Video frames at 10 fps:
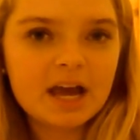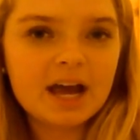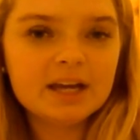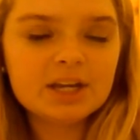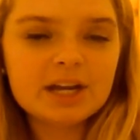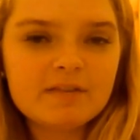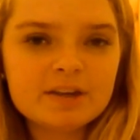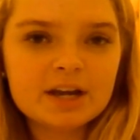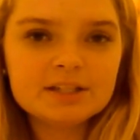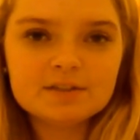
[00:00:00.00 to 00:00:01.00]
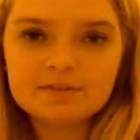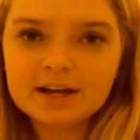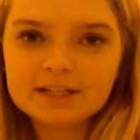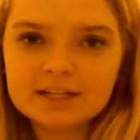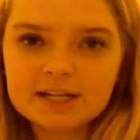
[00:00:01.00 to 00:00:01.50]
I could have an
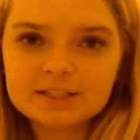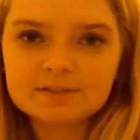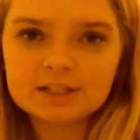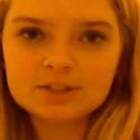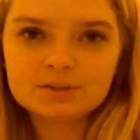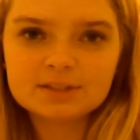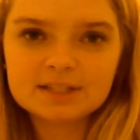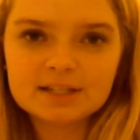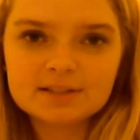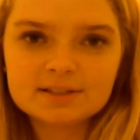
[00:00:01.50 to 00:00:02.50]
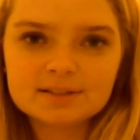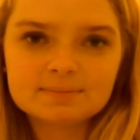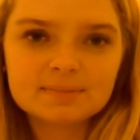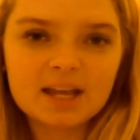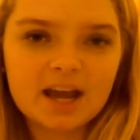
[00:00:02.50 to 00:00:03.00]
undefined connective tissue disease.
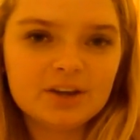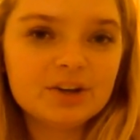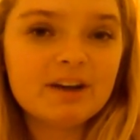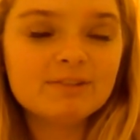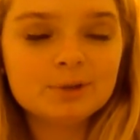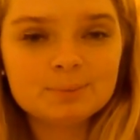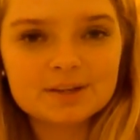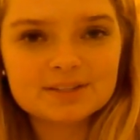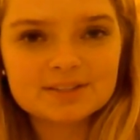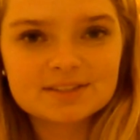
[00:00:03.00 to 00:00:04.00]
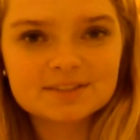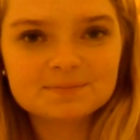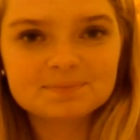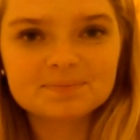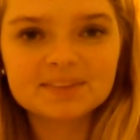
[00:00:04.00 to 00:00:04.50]
I could have lupus.
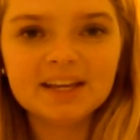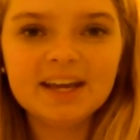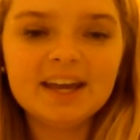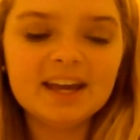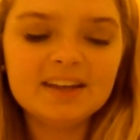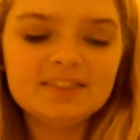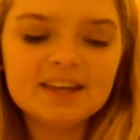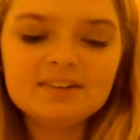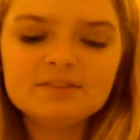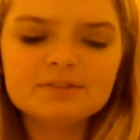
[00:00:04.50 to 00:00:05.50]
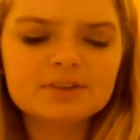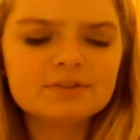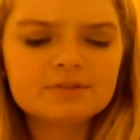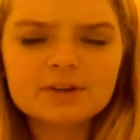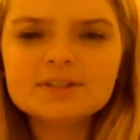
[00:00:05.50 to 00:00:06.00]
And then, for the
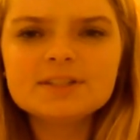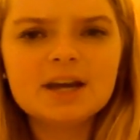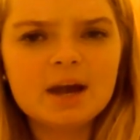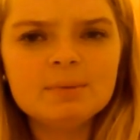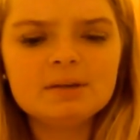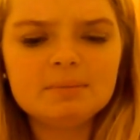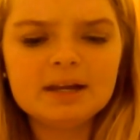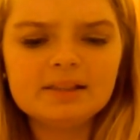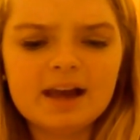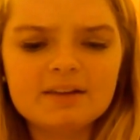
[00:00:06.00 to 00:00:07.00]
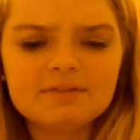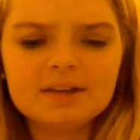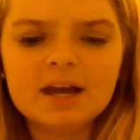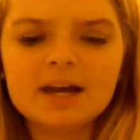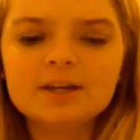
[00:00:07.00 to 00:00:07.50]
first time in my life,
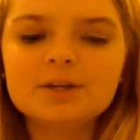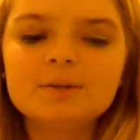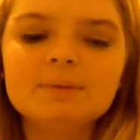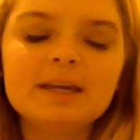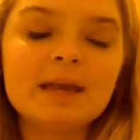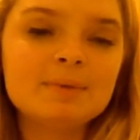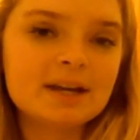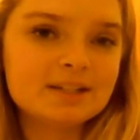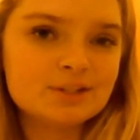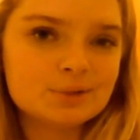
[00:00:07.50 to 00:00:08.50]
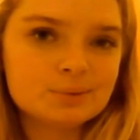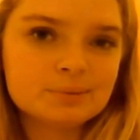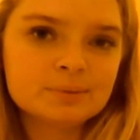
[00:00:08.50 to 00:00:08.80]
an I could became an I do.